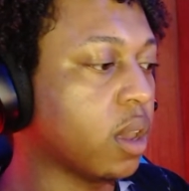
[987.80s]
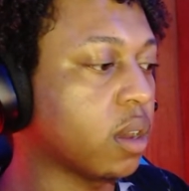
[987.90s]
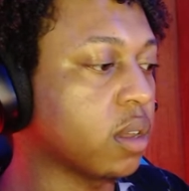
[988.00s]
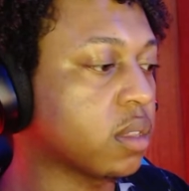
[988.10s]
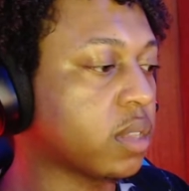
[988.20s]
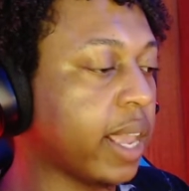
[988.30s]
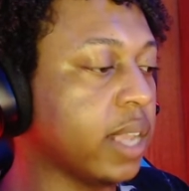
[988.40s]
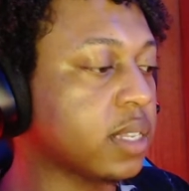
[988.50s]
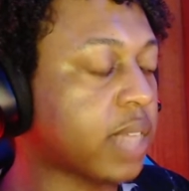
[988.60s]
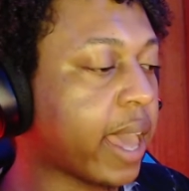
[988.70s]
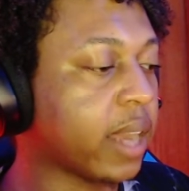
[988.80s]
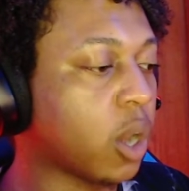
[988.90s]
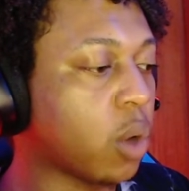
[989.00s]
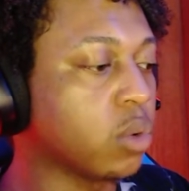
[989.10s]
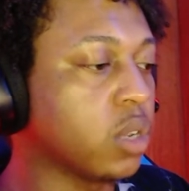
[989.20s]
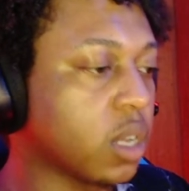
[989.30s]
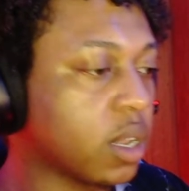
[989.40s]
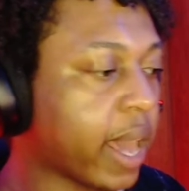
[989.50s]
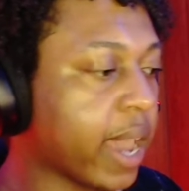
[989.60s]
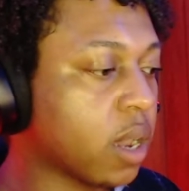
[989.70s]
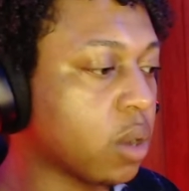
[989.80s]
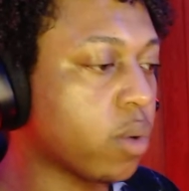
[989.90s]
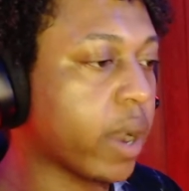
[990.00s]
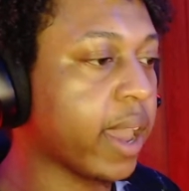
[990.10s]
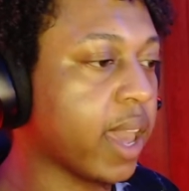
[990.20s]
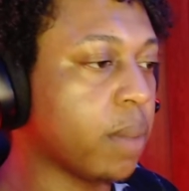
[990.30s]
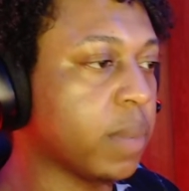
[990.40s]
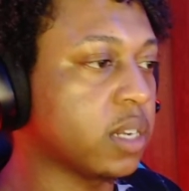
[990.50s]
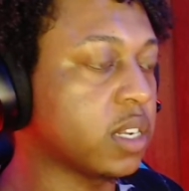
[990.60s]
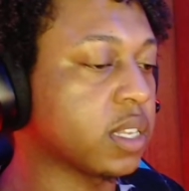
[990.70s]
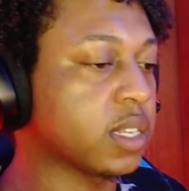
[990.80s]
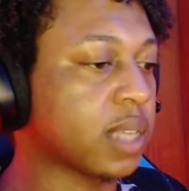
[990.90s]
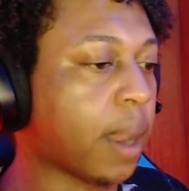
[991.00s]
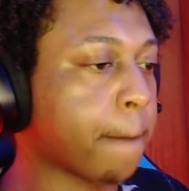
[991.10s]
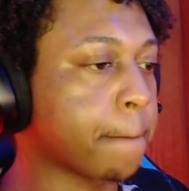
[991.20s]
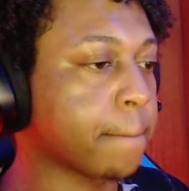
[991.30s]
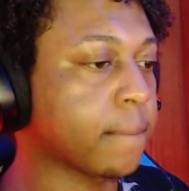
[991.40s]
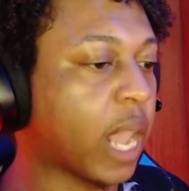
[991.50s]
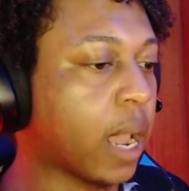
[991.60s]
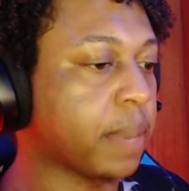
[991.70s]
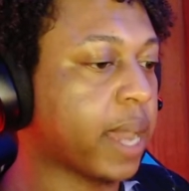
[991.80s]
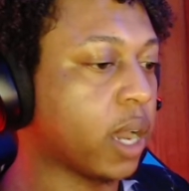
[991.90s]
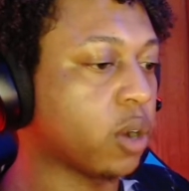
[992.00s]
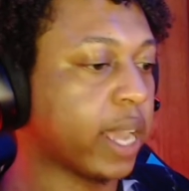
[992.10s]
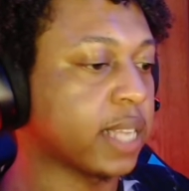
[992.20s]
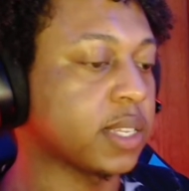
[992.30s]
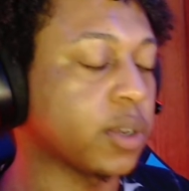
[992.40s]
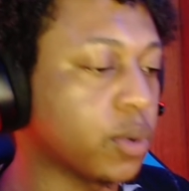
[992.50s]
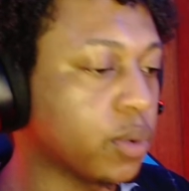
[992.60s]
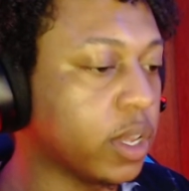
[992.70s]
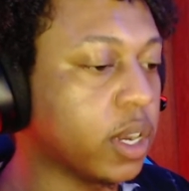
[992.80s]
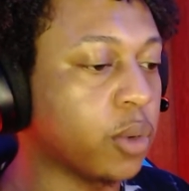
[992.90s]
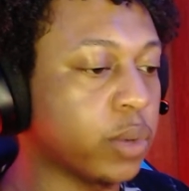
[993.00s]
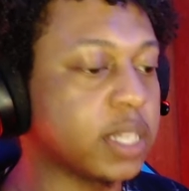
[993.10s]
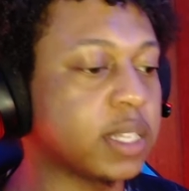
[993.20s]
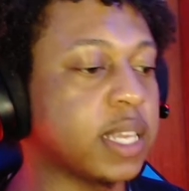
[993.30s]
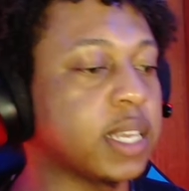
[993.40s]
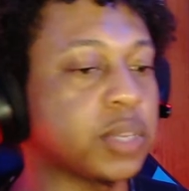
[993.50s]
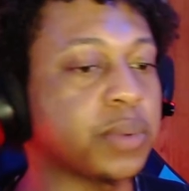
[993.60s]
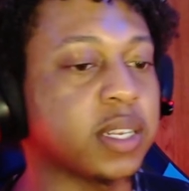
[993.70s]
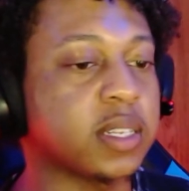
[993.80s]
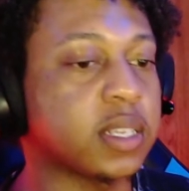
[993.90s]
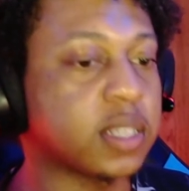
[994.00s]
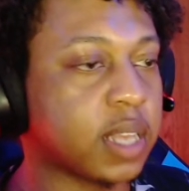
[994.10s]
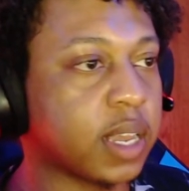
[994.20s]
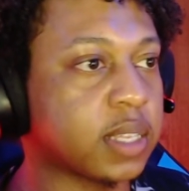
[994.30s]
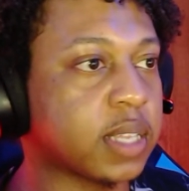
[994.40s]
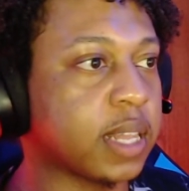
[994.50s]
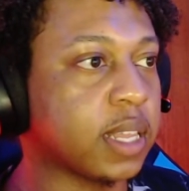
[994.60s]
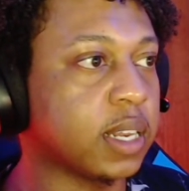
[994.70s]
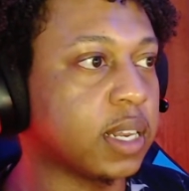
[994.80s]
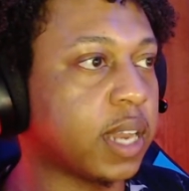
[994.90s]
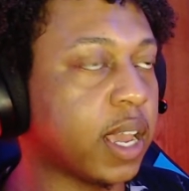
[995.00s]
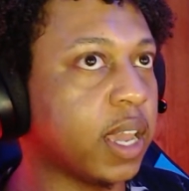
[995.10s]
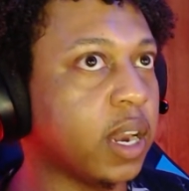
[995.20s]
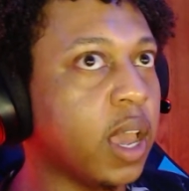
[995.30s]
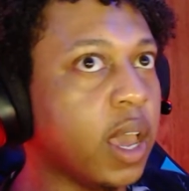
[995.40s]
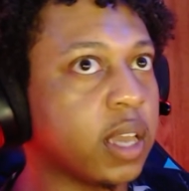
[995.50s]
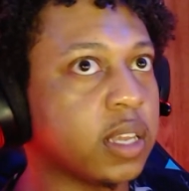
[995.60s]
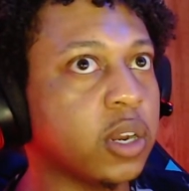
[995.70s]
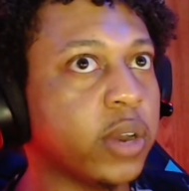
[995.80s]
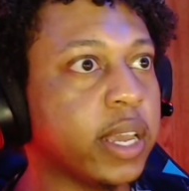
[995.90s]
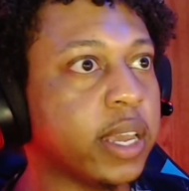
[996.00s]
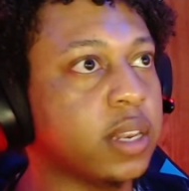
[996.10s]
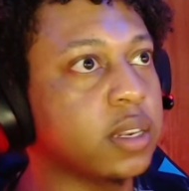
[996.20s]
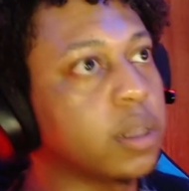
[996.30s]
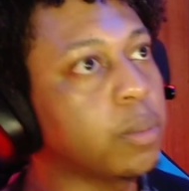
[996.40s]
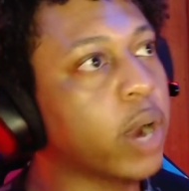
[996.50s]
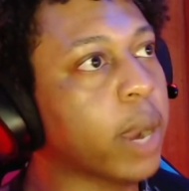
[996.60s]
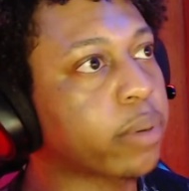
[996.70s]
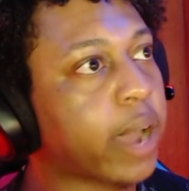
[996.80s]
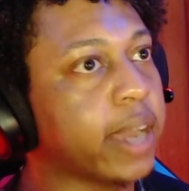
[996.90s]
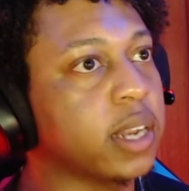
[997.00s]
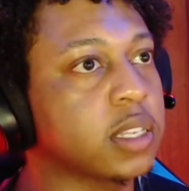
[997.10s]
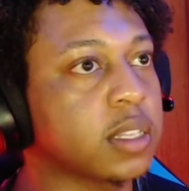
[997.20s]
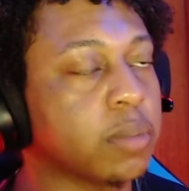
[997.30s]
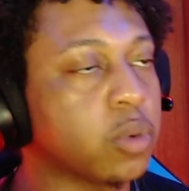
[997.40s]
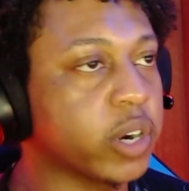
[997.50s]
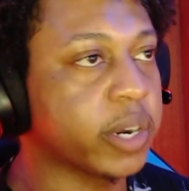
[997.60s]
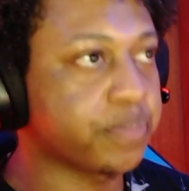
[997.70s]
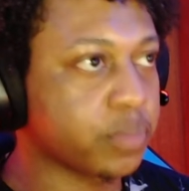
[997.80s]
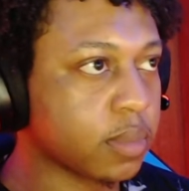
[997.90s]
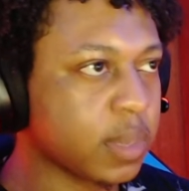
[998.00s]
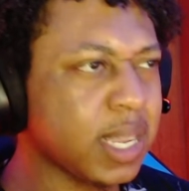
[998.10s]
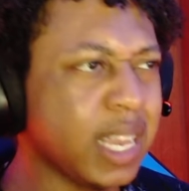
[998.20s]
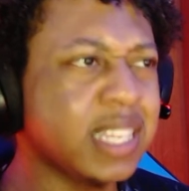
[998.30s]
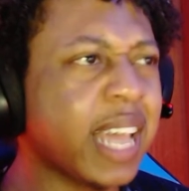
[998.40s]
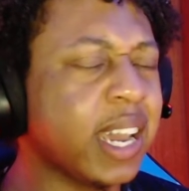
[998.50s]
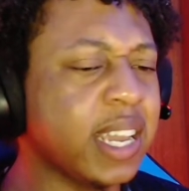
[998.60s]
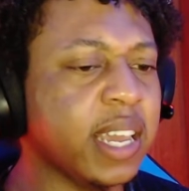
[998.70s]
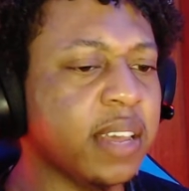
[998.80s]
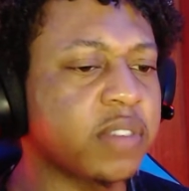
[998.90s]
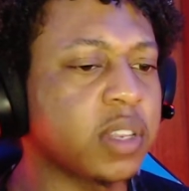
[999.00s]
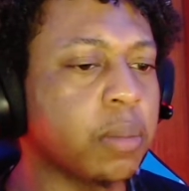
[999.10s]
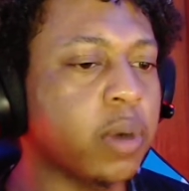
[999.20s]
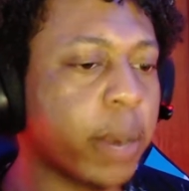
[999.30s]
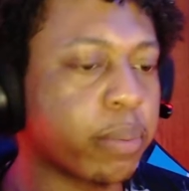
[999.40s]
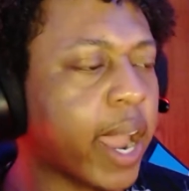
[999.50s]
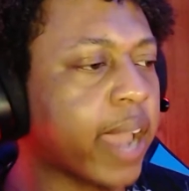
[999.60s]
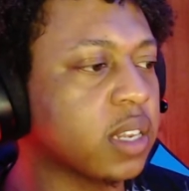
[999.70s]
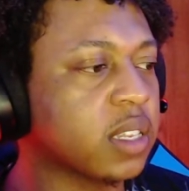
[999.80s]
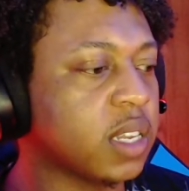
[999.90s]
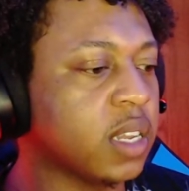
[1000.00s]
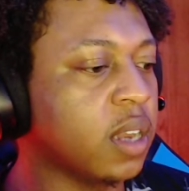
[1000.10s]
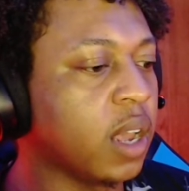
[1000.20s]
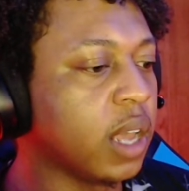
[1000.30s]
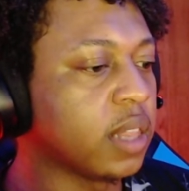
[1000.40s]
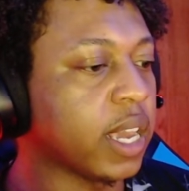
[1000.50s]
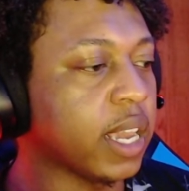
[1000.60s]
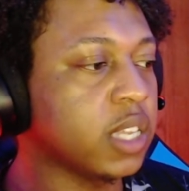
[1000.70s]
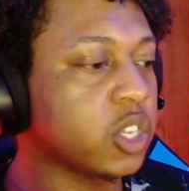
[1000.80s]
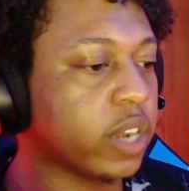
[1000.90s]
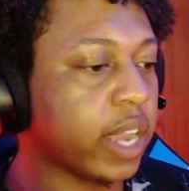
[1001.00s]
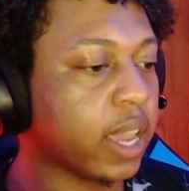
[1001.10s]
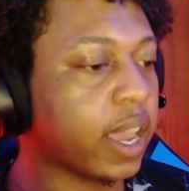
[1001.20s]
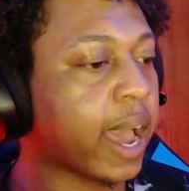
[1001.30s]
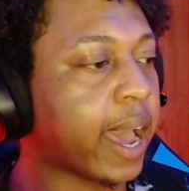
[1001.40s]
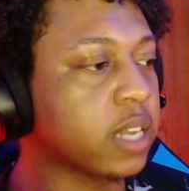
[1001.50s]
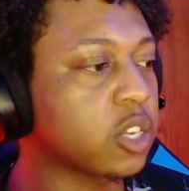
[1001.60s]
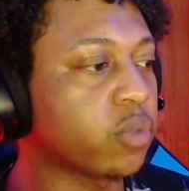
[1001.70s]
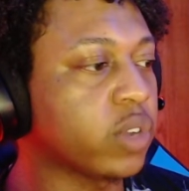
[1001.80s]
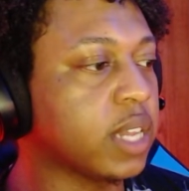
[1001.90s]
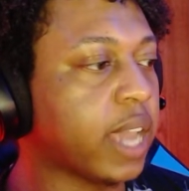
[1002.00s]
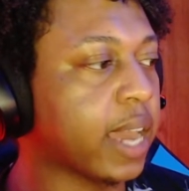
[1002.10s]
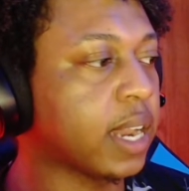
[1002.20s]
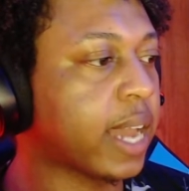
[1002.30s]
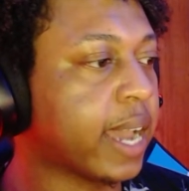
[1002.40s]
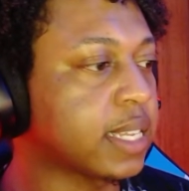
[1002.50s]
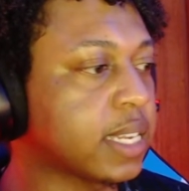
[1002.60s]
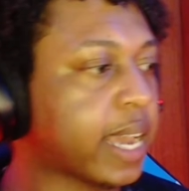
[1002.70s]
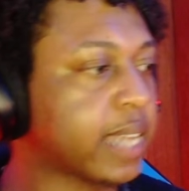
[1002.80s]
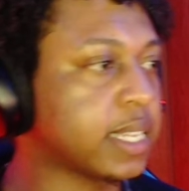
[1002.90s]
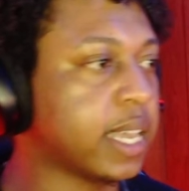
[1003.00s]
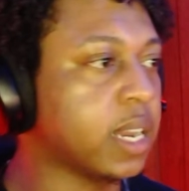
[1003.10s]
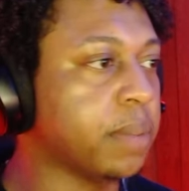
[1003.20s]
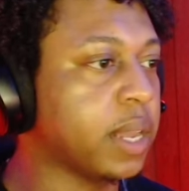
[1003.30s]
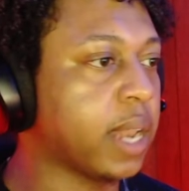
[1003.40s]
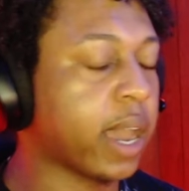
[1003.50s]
things that don't look like who I am, it just, I'm like, okay, so you know, what's this? What is this test at the end of the day? And you know, the more I practice, the more it's like a gift. The more I practiced it, the easier it got to really analyze and dissect and be like,